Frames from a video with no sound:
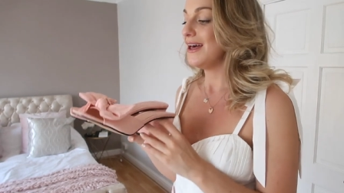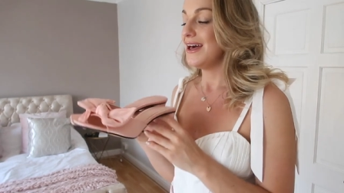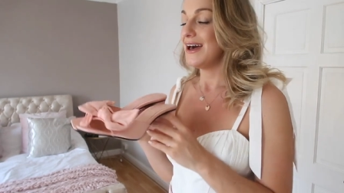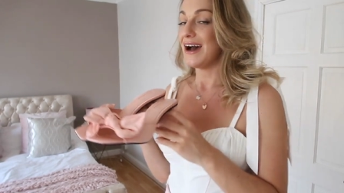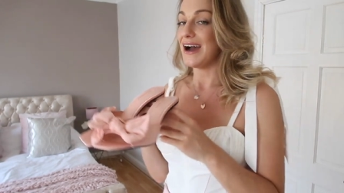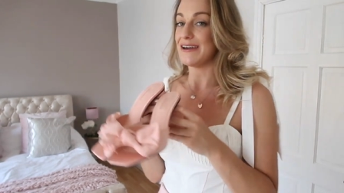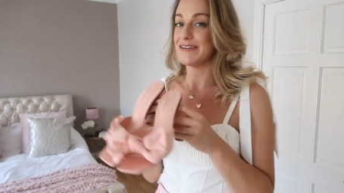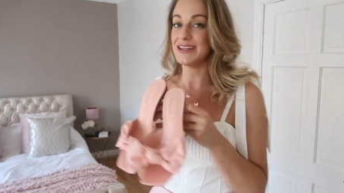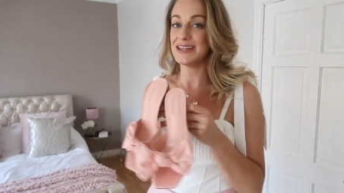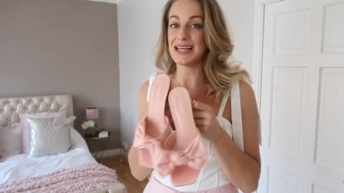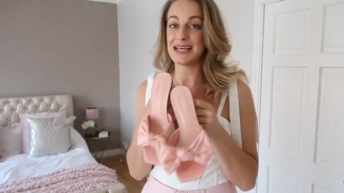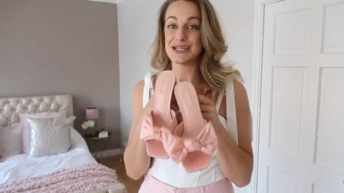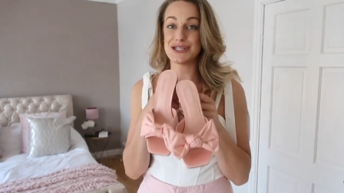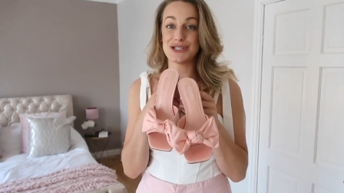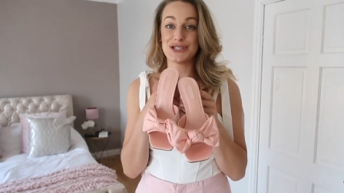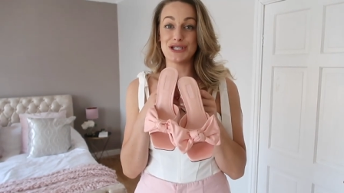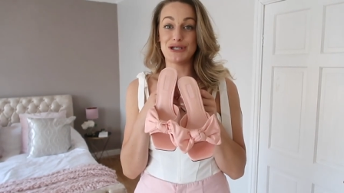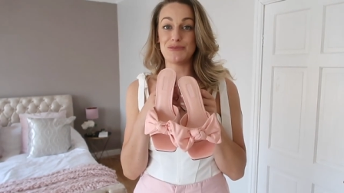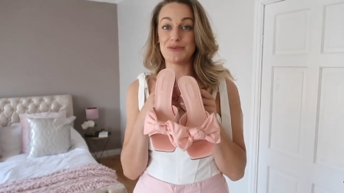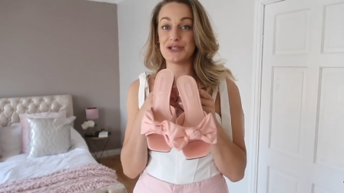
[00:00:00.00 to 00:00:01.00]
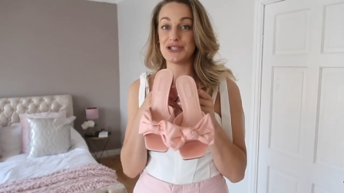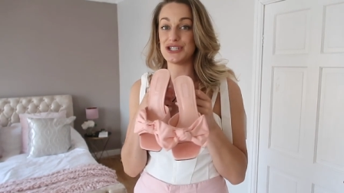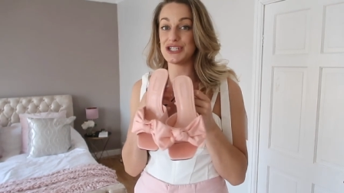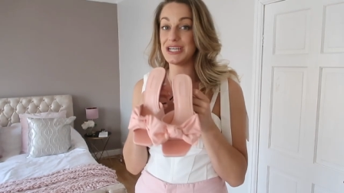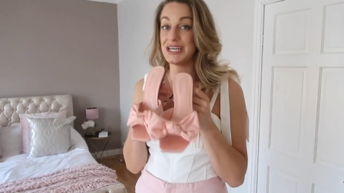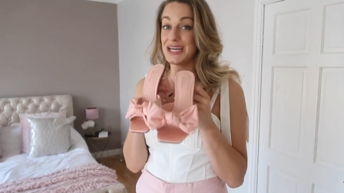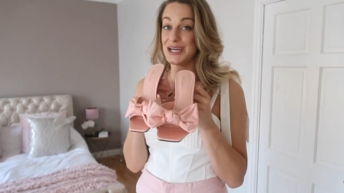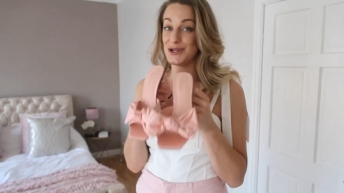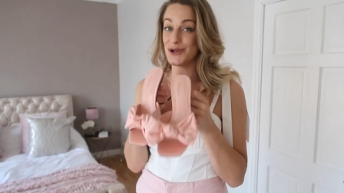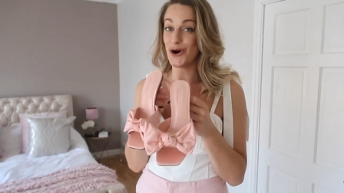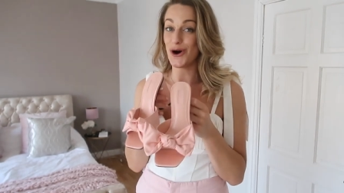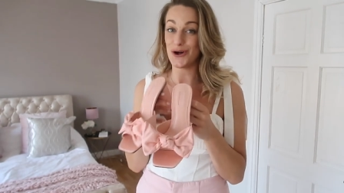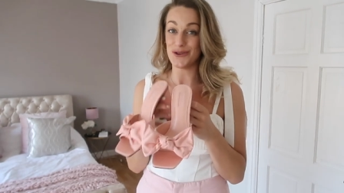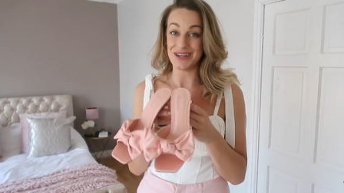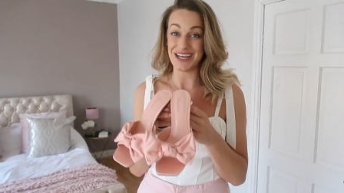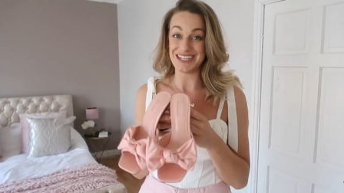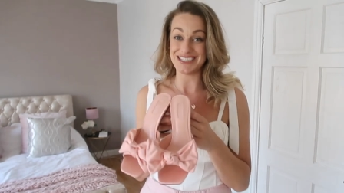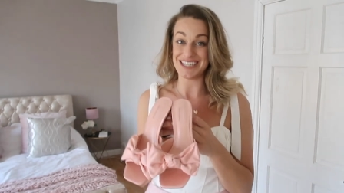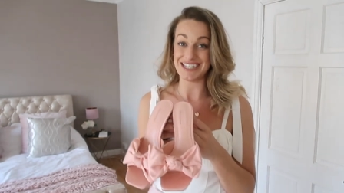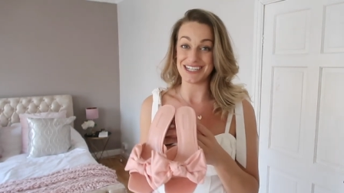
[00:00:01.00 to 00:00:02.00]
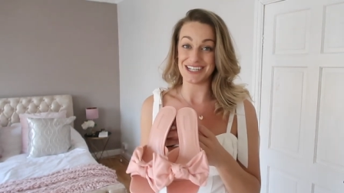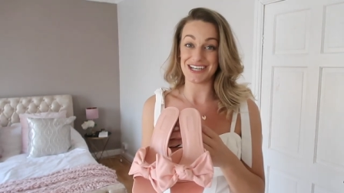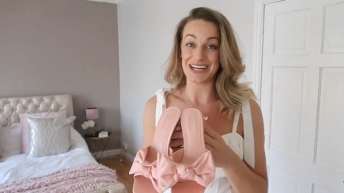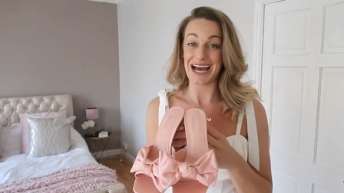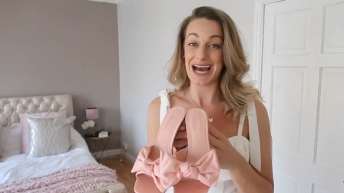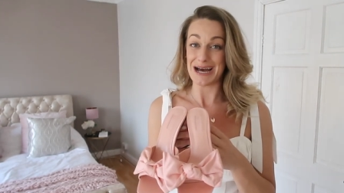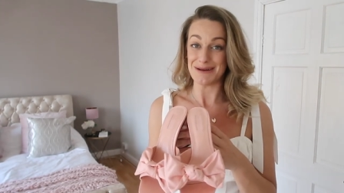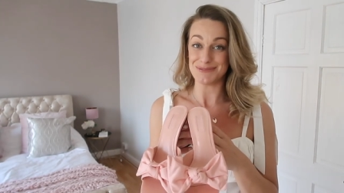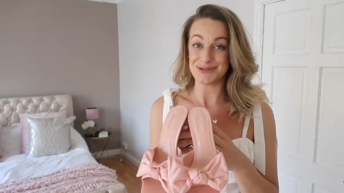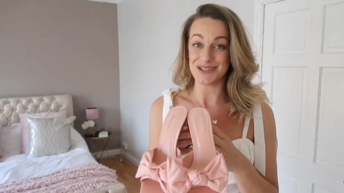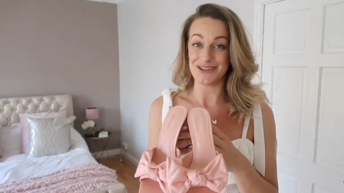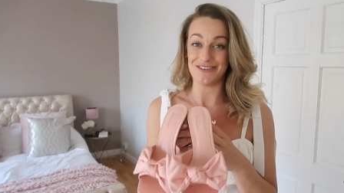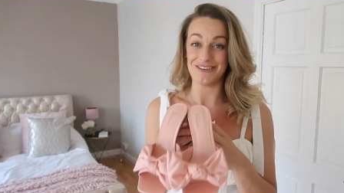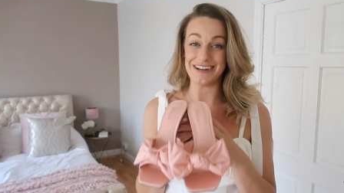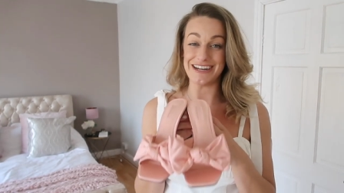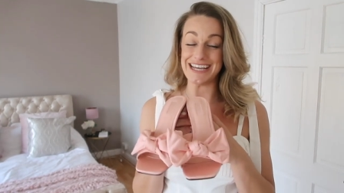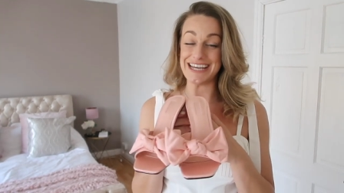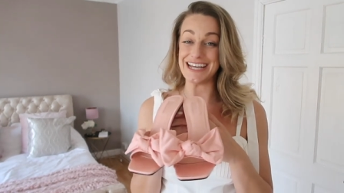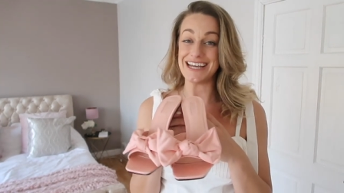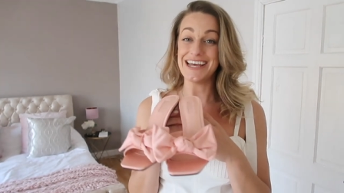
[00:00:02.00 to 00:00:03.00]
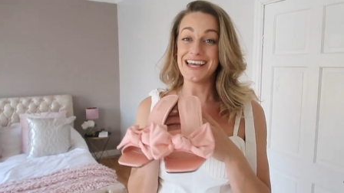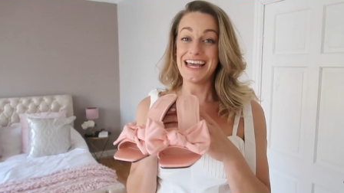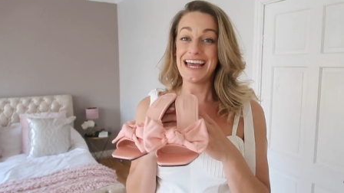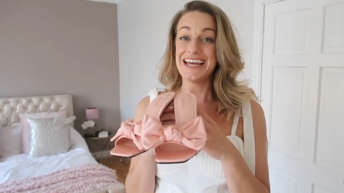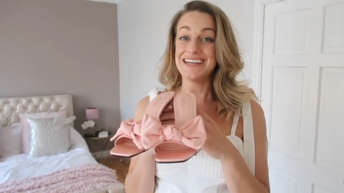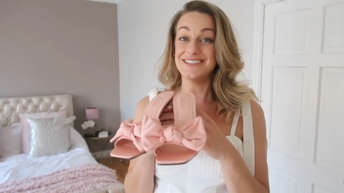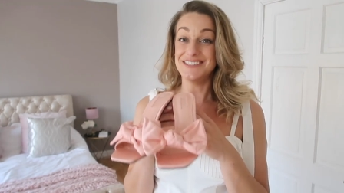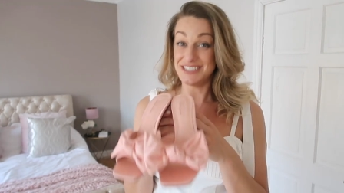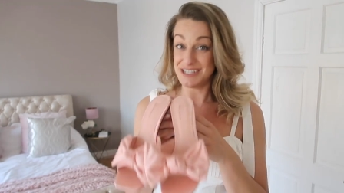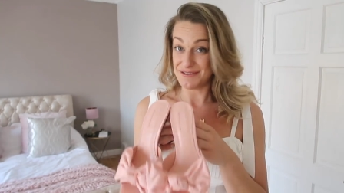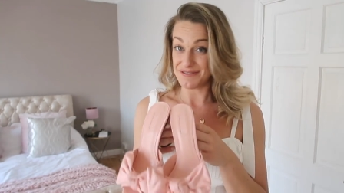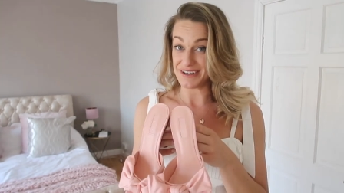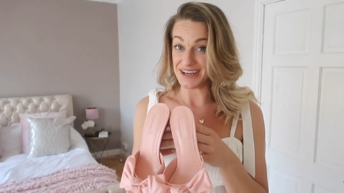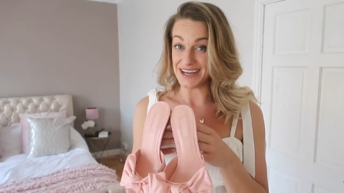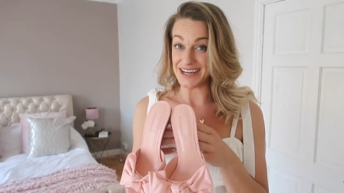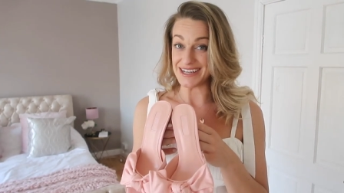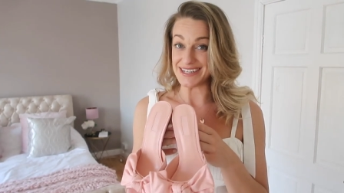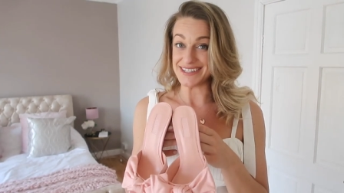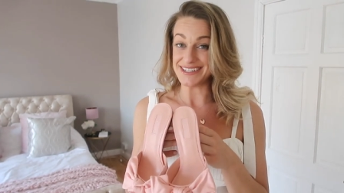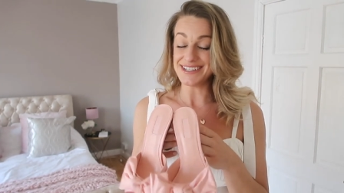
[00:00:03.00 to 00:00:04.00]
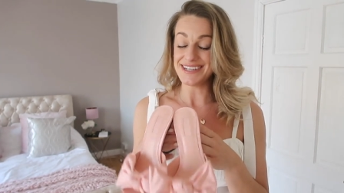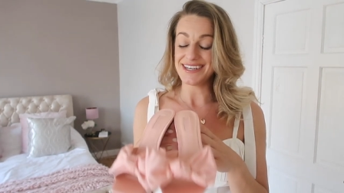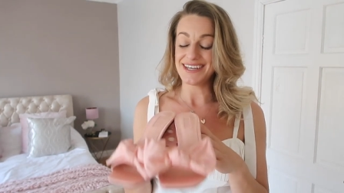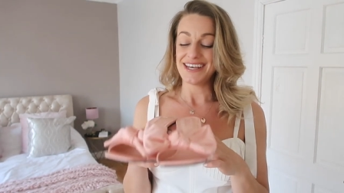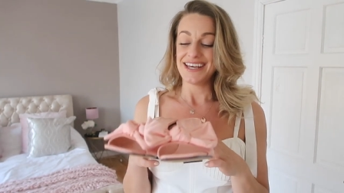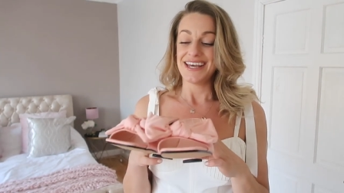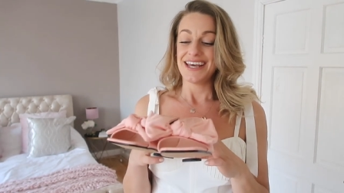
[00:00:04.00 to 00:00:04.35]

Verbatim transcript: I think they're super chic, and on they did look absolutely divine.